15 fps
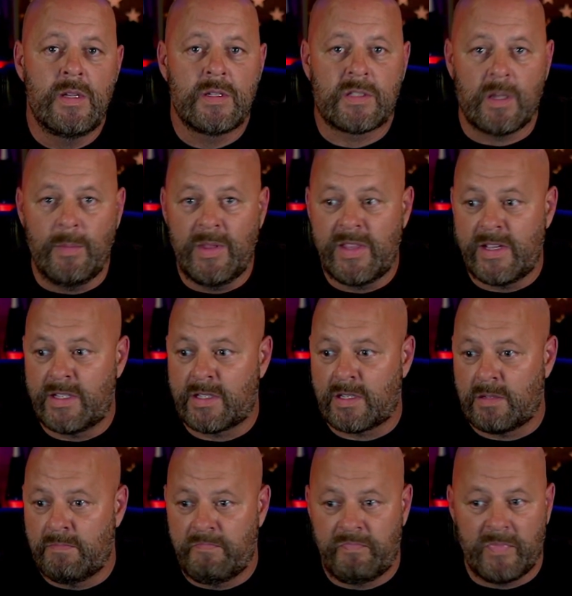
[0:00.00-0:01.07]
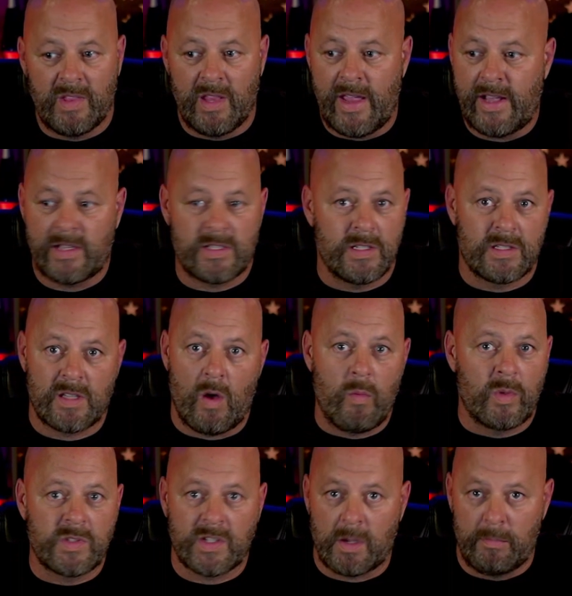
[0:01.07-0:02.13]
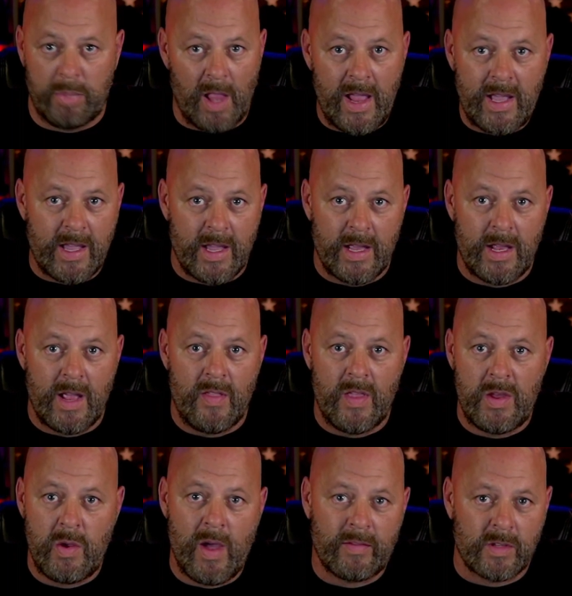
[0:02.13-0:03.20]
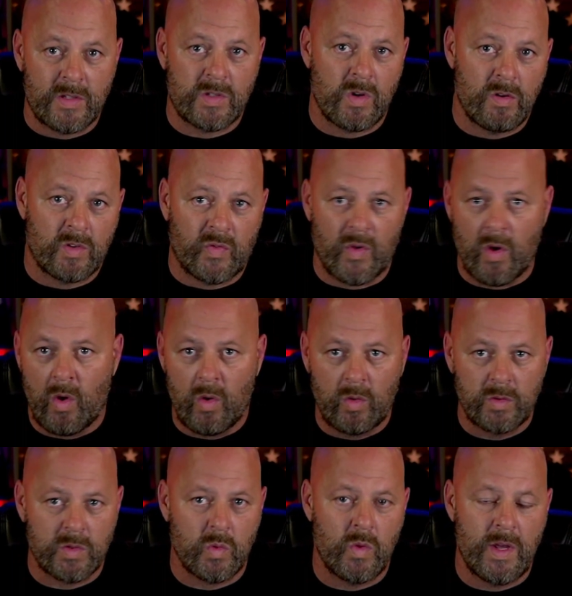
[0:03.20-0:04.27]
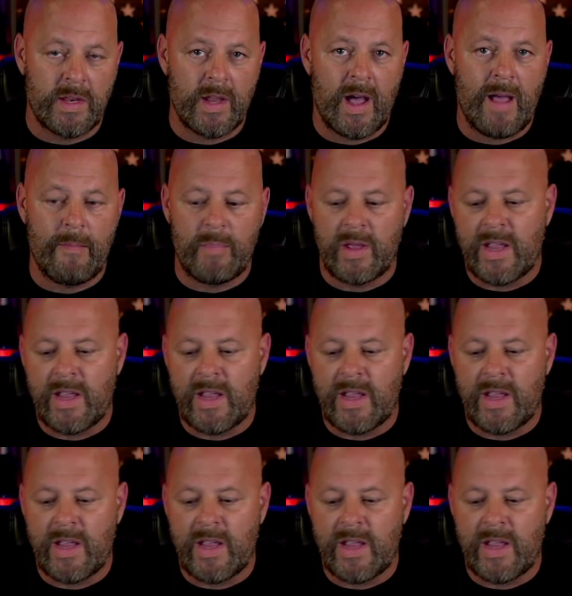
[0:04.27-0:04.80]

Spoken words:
Some of these lakes is almost like a blanket, and then you have to search for holes or whatnot.